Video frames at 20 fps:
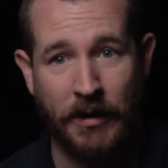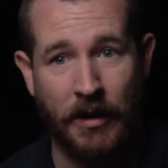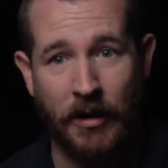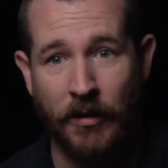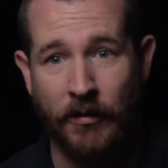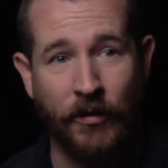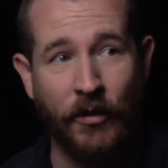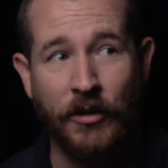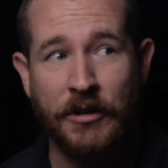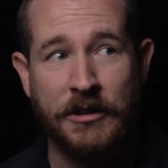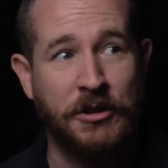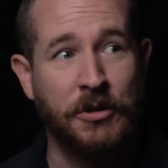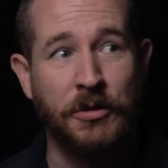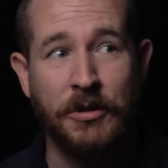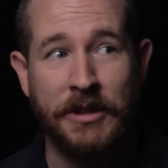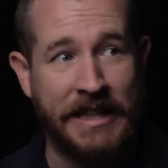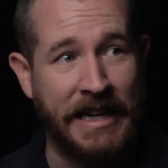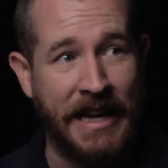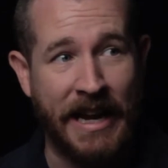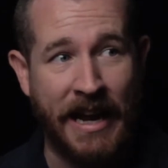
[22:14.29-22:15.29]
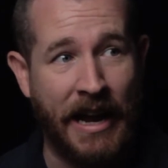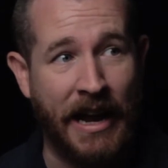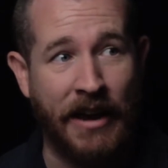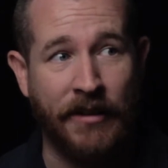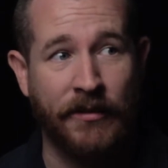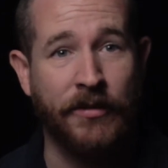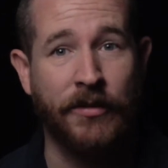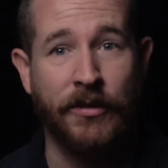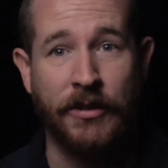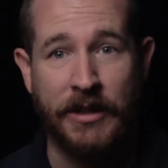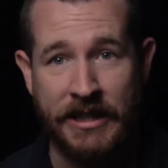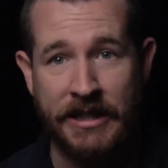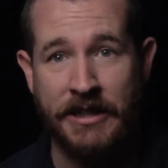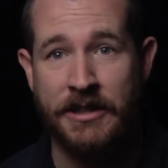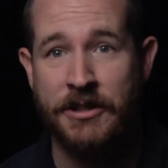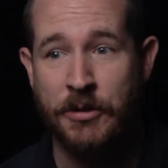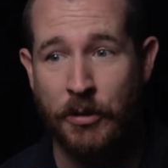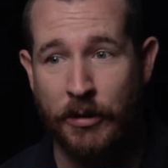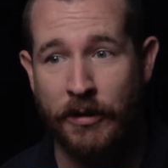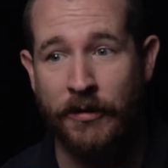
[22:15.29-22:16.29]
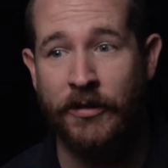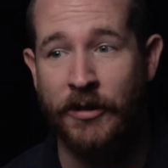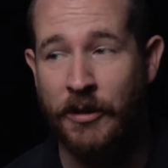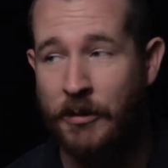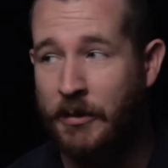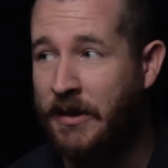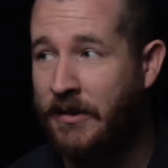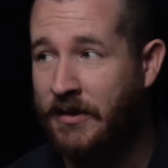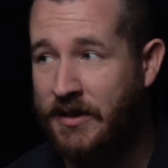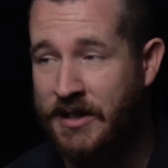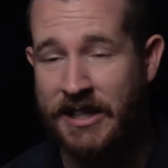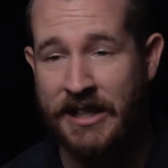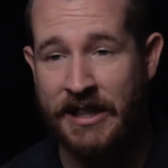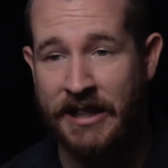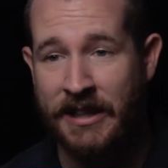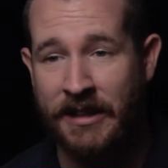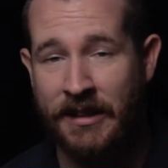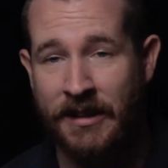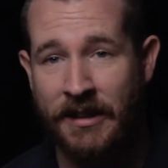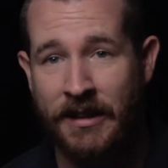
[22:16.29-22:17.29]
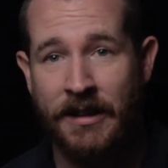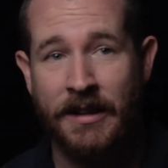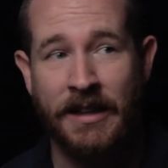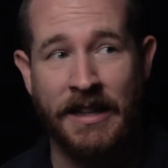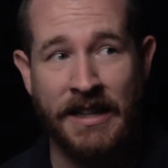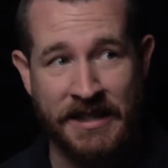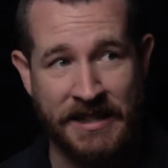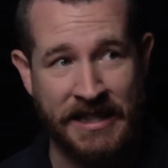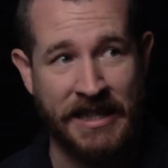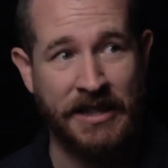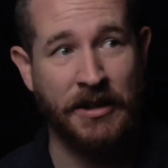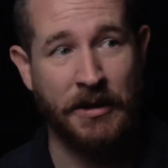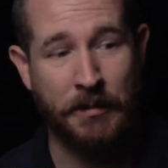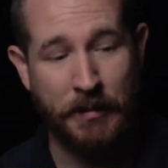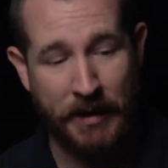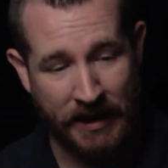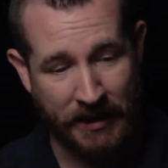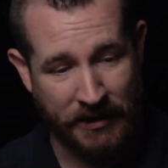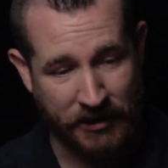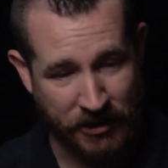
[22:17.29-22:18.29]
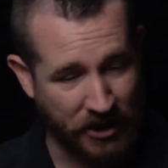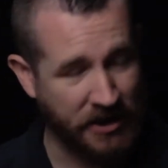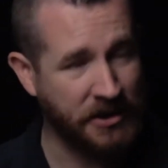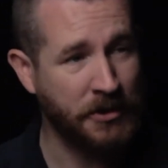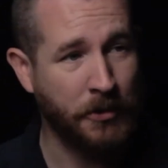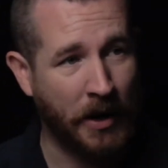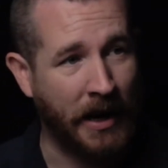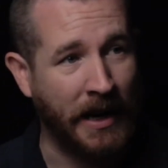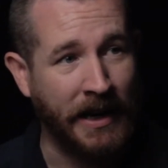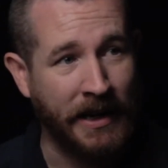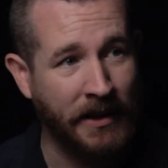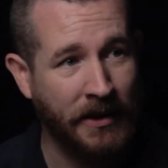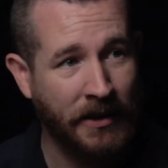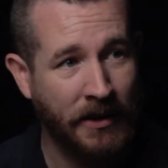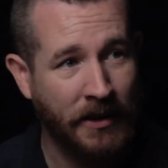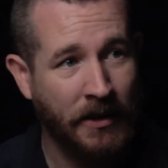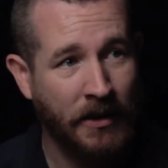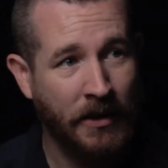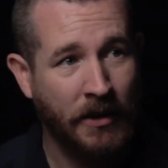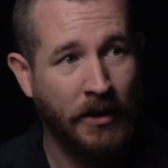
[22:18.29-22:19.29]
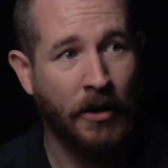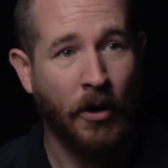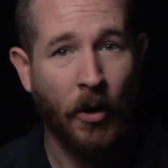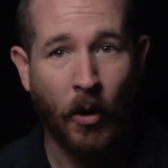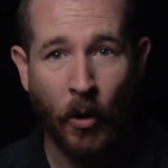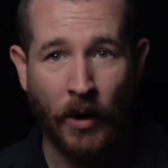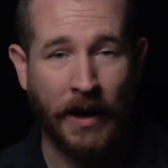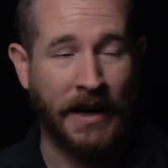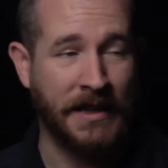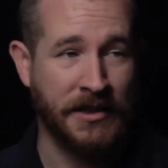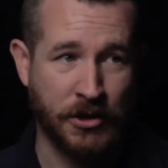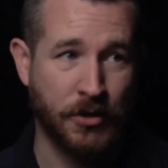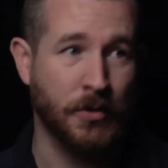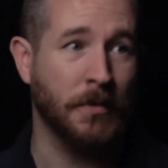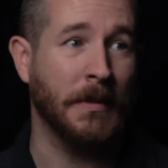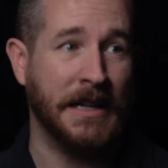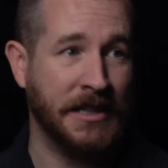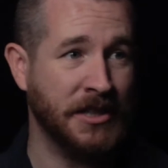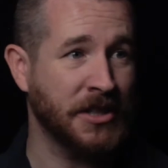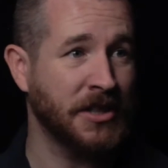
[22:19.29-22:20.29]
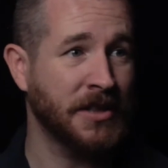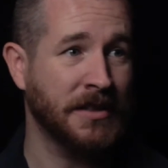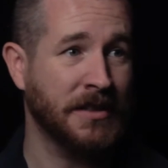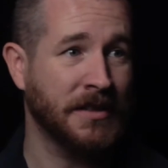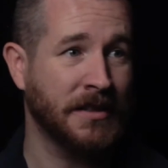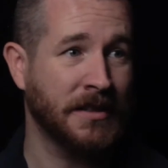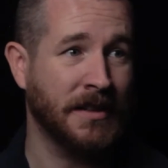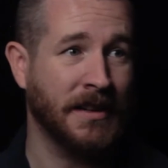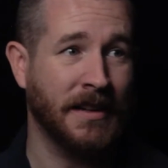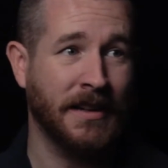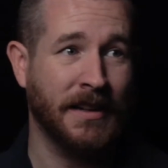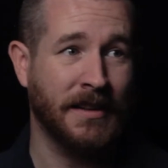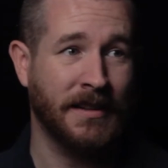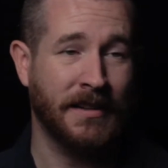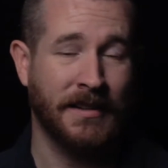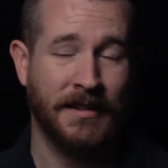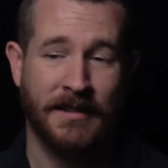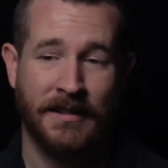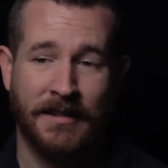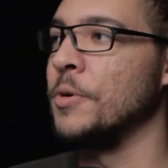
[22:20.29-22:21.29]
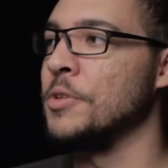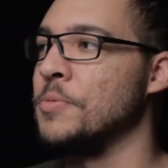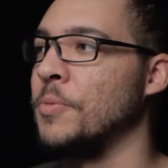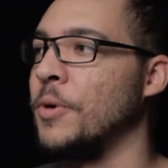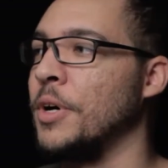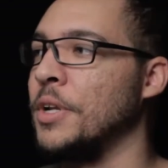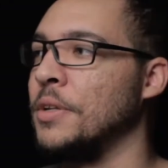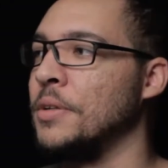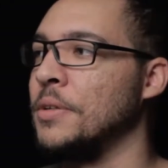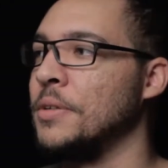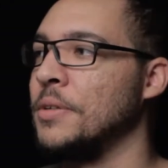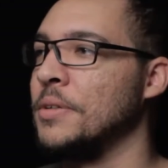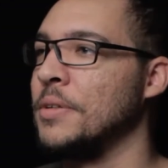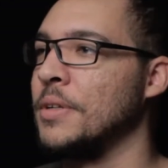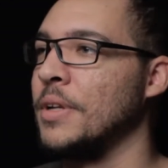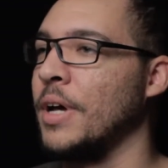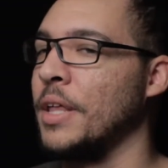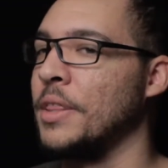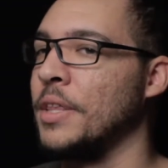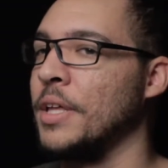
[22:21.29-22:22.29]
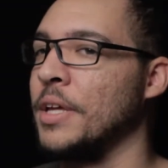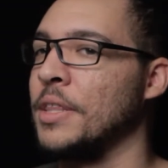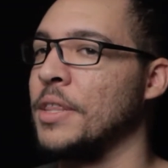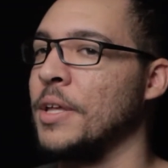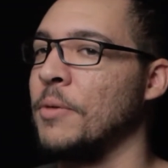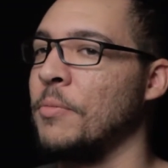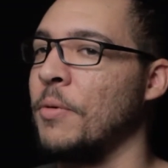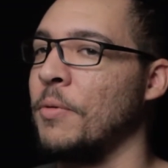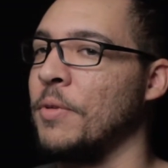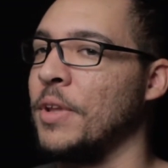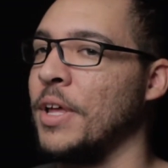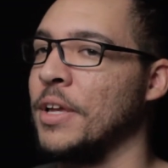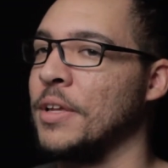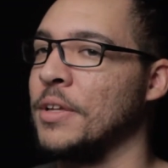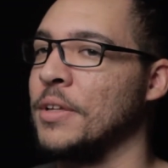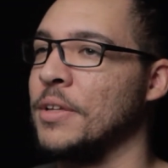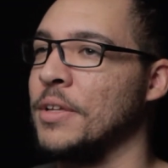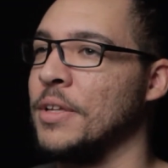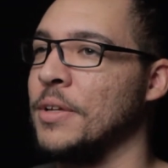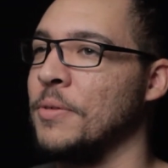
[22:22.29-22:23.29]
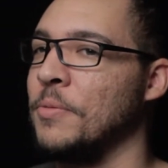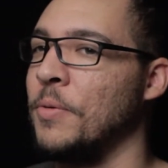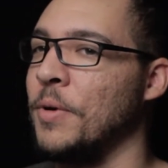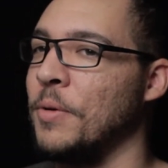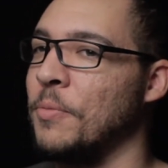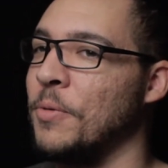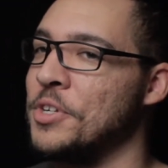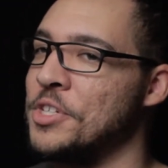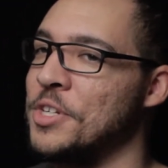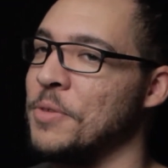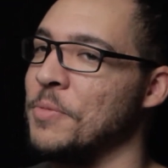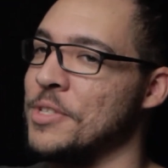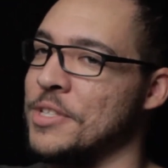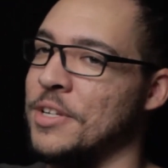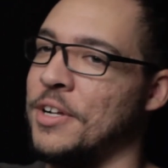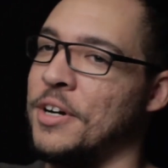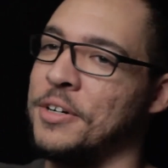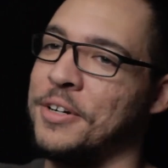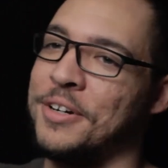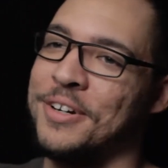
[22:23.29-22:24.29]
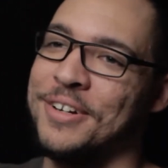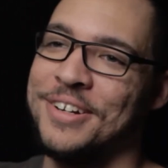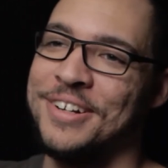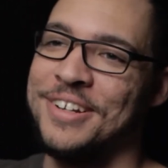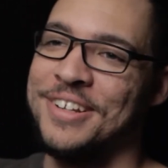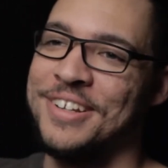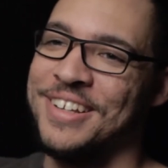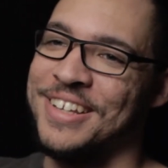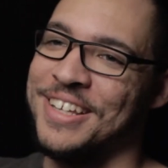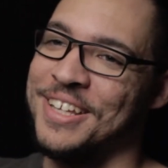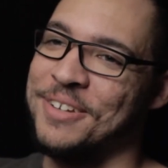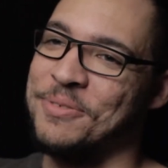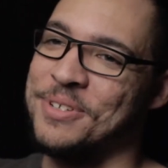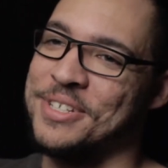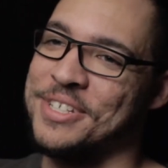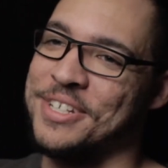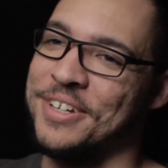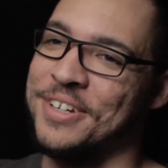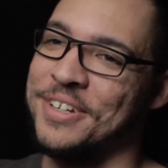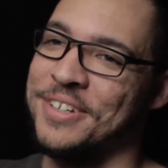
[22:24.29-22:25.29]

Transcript: virtually every short film we've seen has either been just right or has too much. Yeah. Well, there was one, I think, that we were like, if we wished it was longer. It was